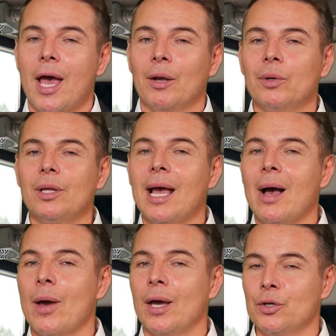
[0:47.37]
And really
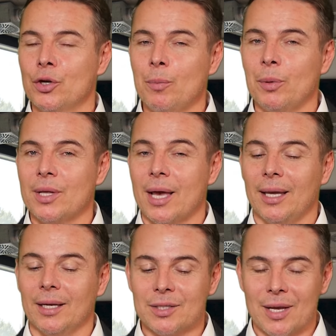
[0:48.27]
how I interpret that
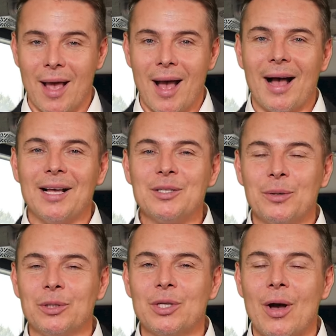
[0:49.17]
is, us
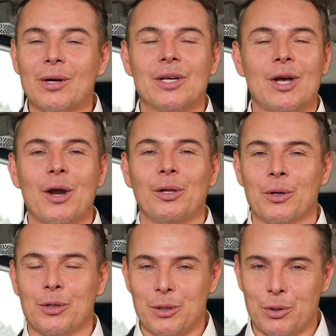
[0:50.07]
old dogs have gotta
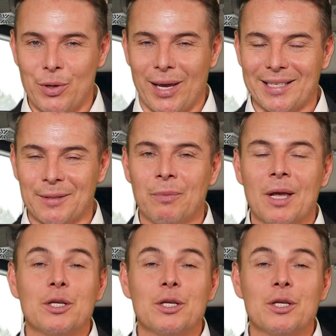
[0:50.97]
learn new tricks.